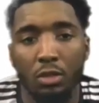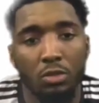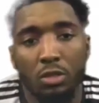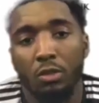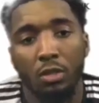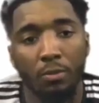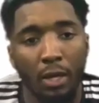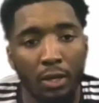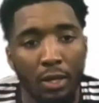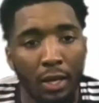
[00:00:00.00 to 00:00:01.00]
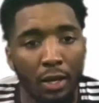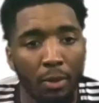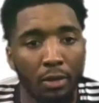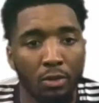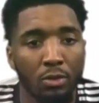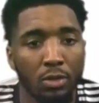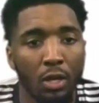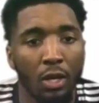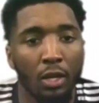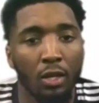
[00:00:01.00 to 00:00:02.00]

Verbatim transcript: There's no secret about it that about Utah,